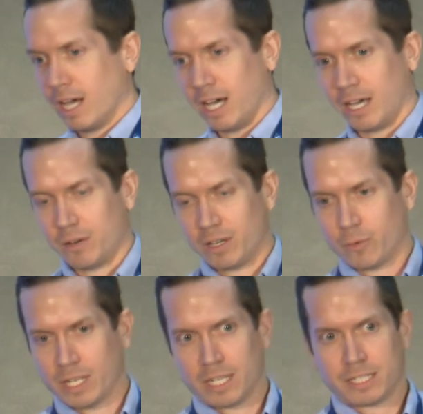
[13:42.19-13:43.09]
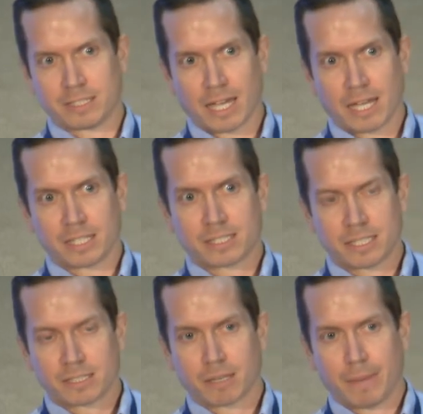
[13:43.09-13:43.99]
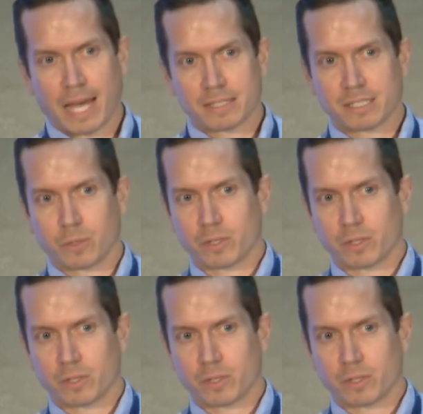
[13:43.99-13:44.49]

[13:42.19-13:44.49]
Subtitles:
in a design assist capacity